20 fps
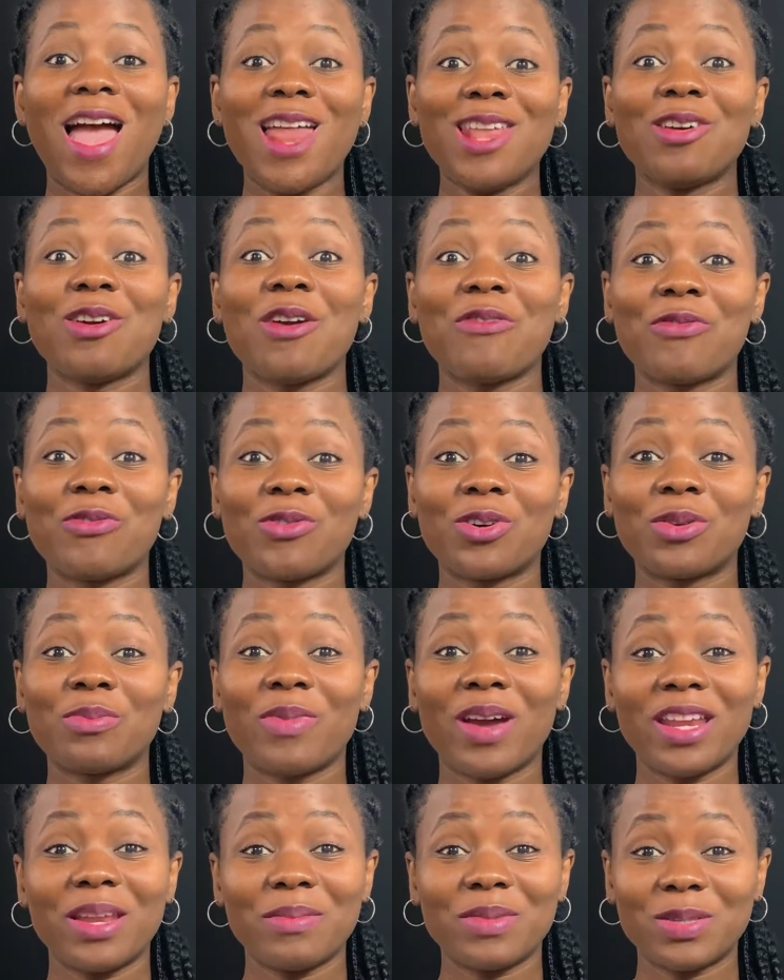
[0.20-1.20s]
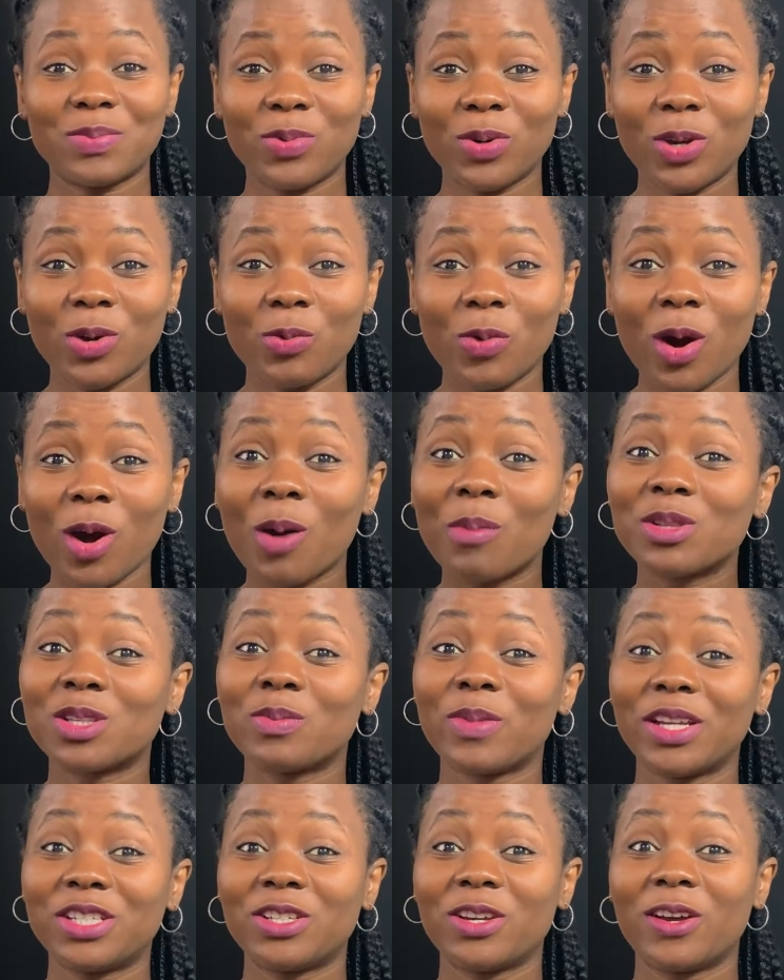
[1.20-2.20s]
Hello everyone, my name is Bukky. Welcome to
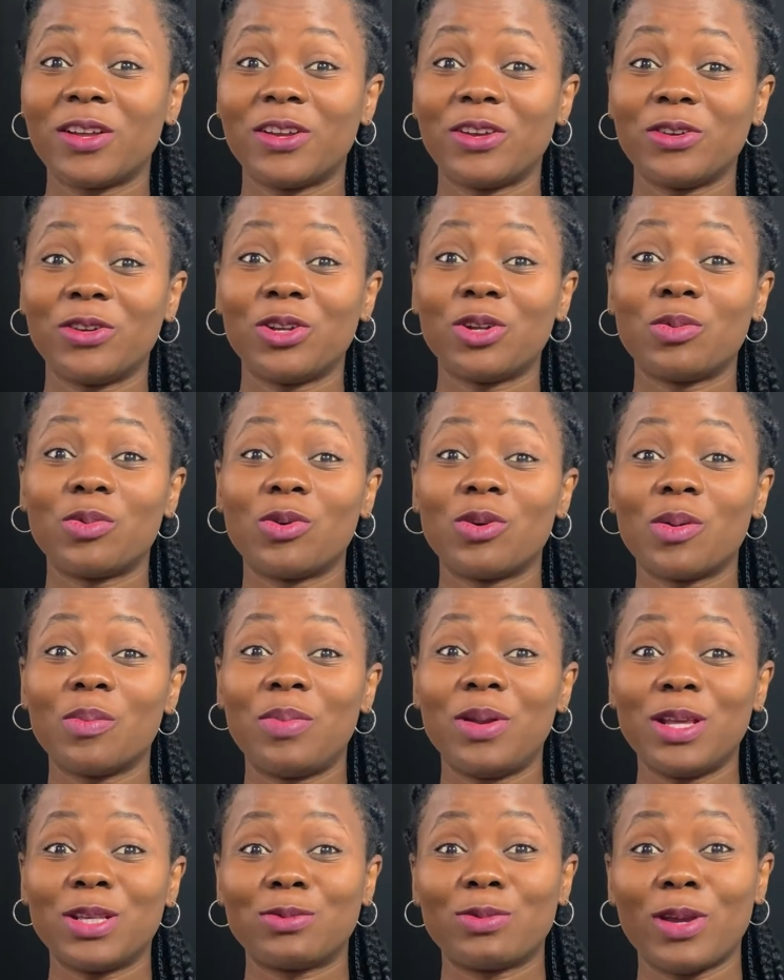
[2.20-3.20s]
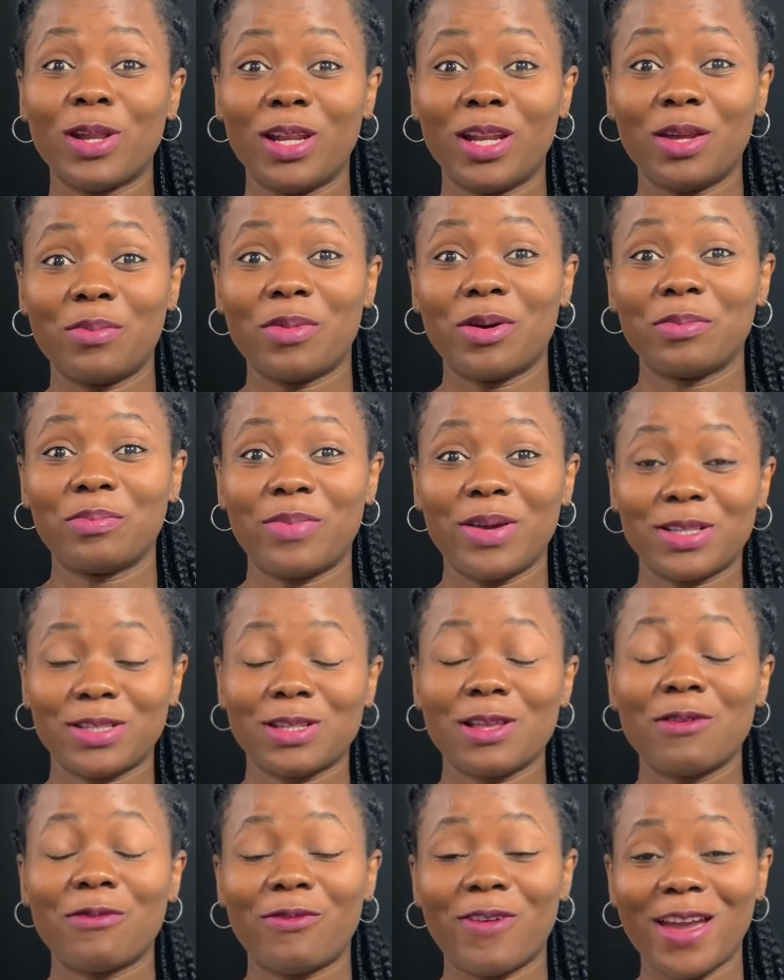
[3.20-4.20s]
my channel, your number one place where you learn about
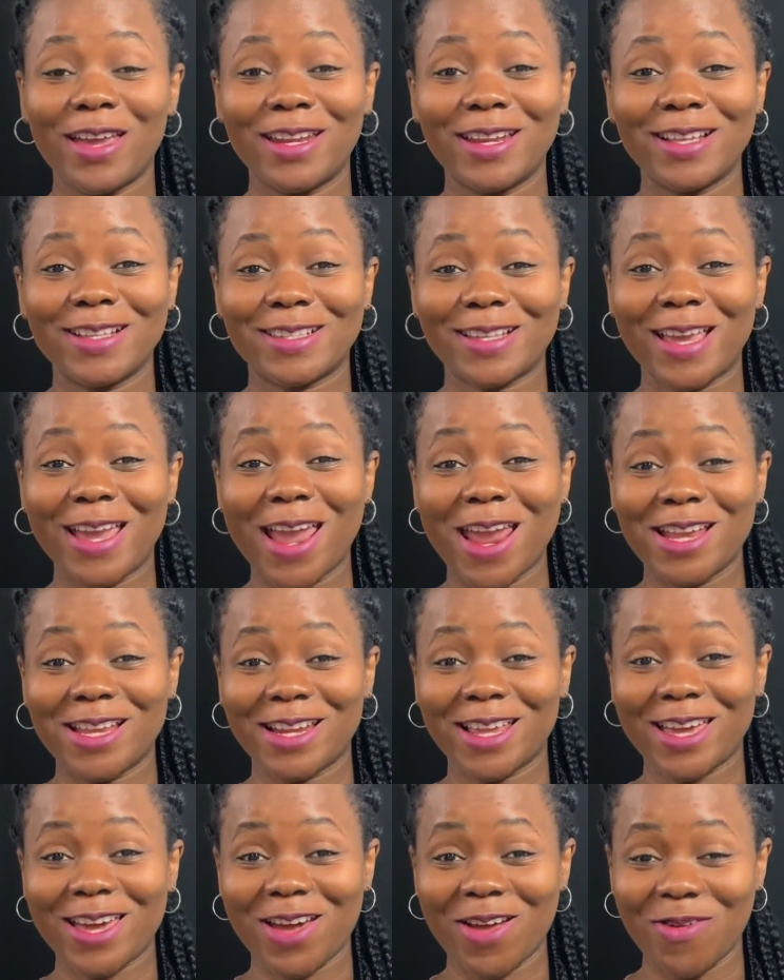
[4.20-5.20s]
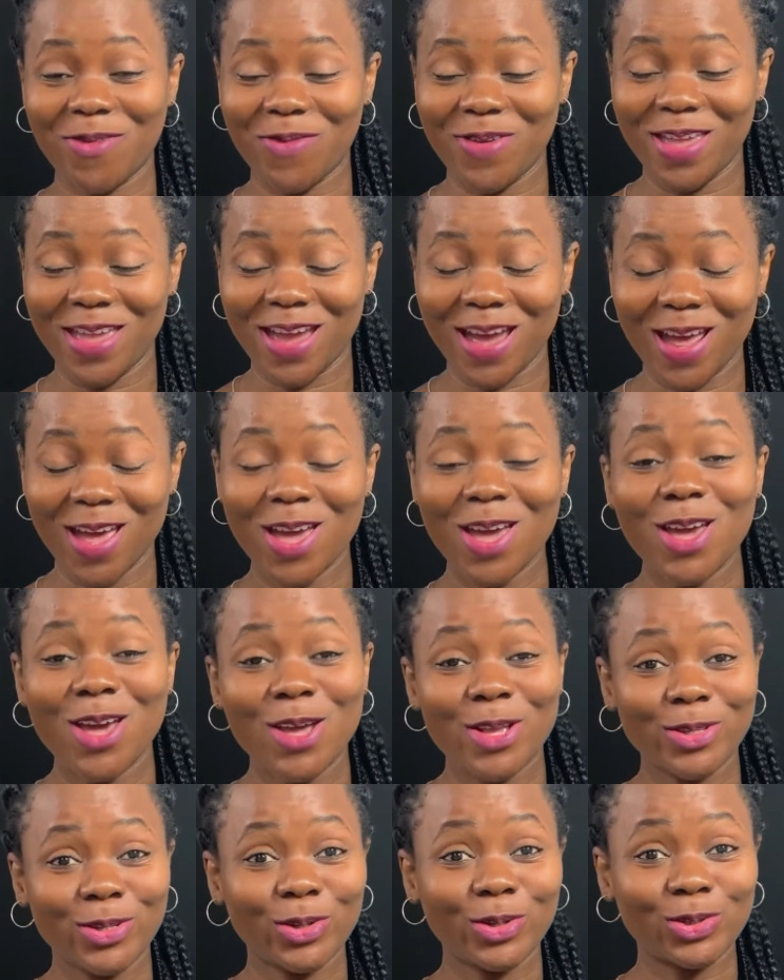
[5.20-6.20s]
personal finance and career.
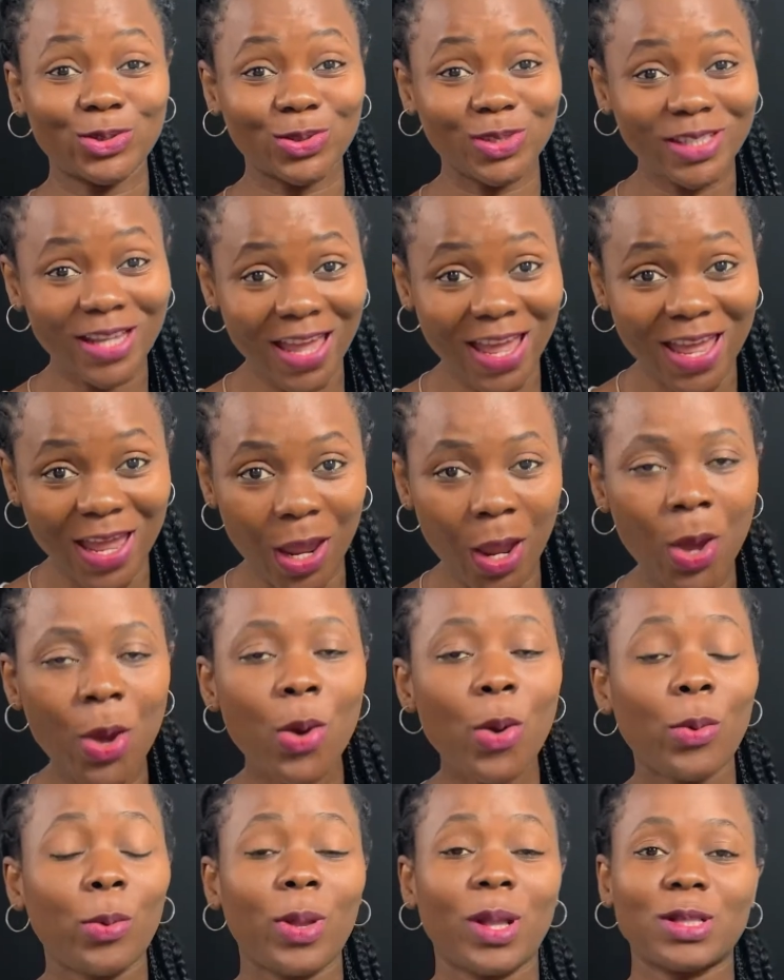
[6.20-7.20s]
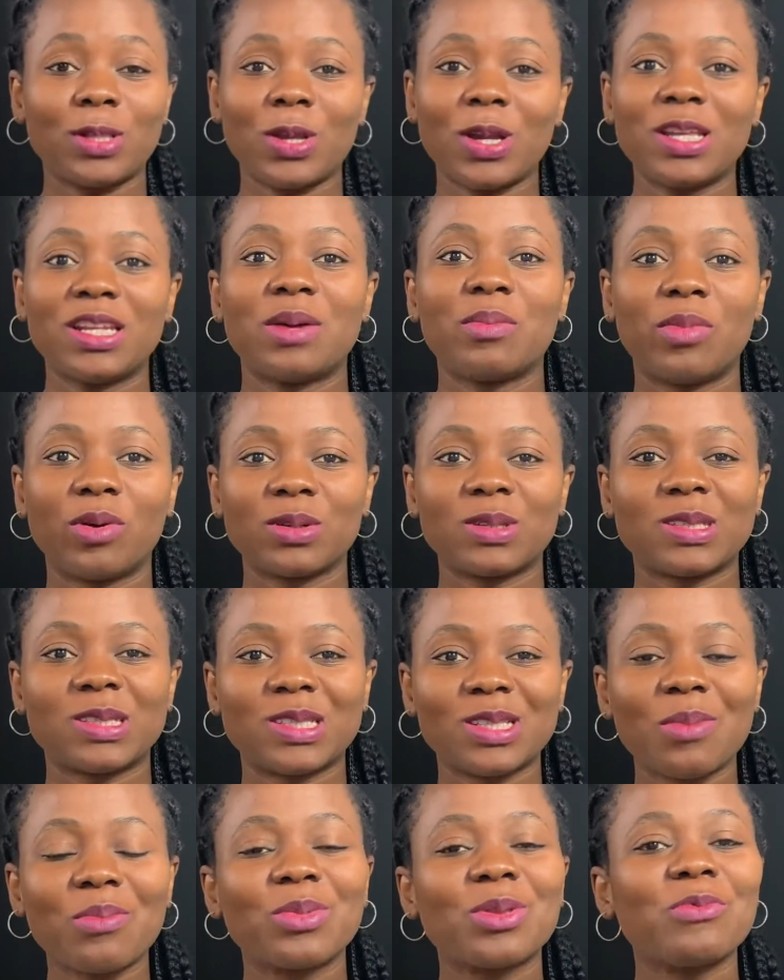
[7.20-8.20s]
So today we are talking about
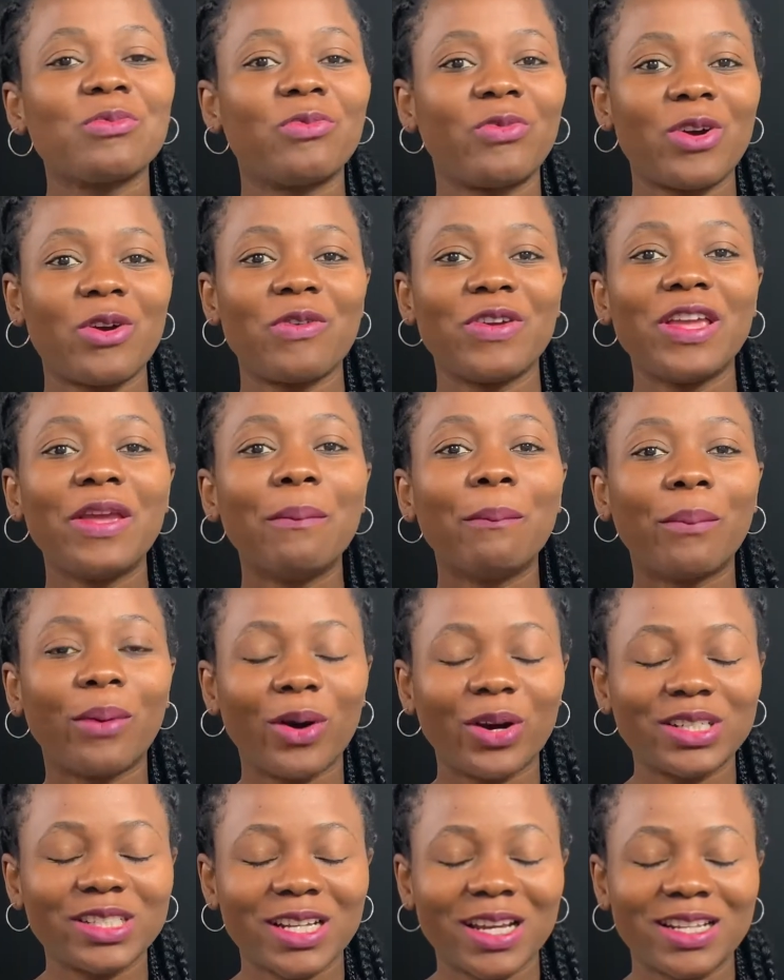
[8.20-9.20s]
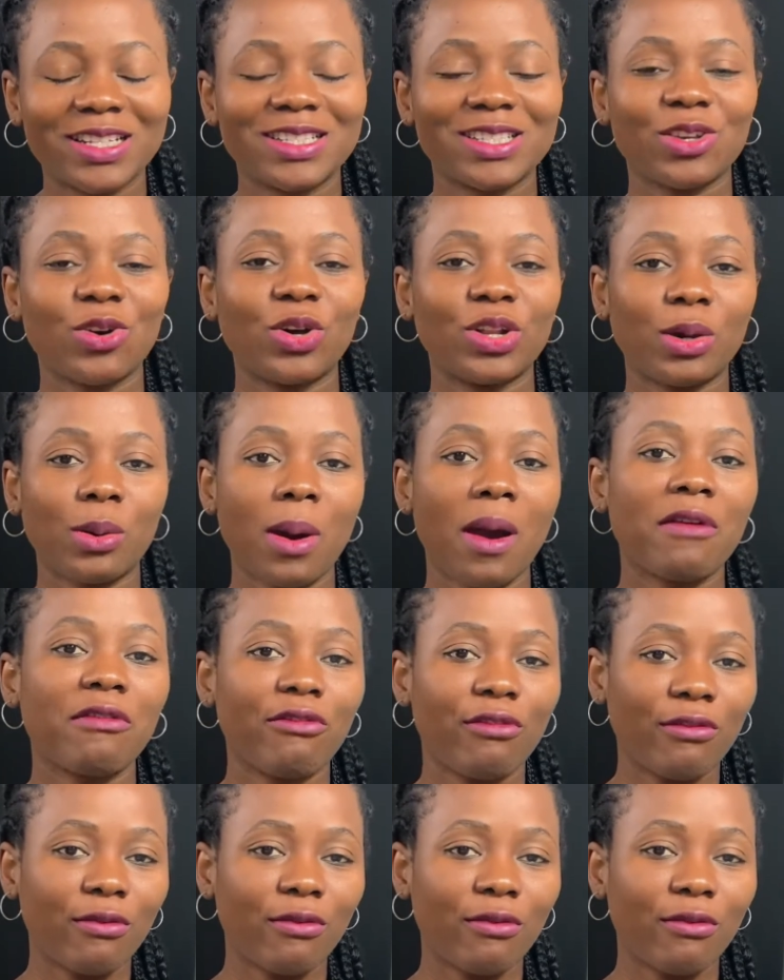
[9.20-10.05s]
something very important on our